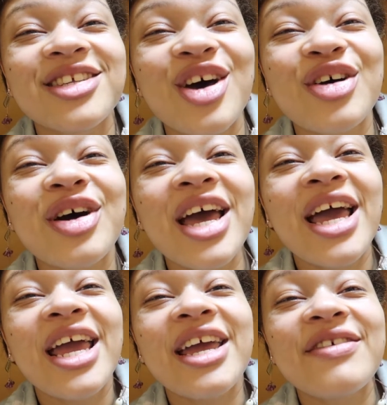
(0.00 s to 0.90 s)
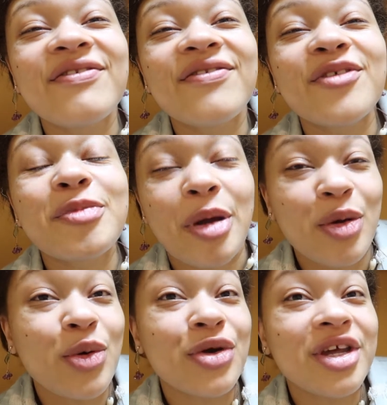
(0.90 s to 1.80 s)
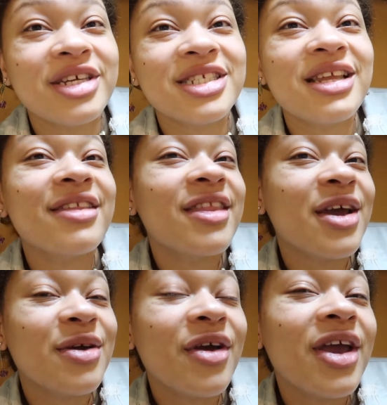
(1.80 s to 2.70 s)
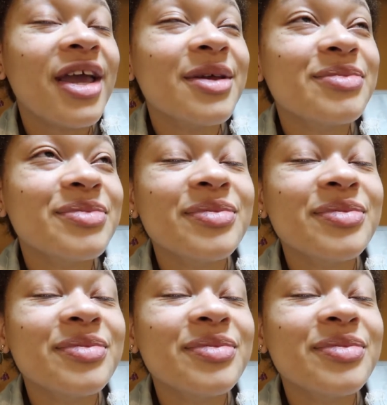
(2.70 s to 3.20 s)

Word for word: So if my recording's not that great,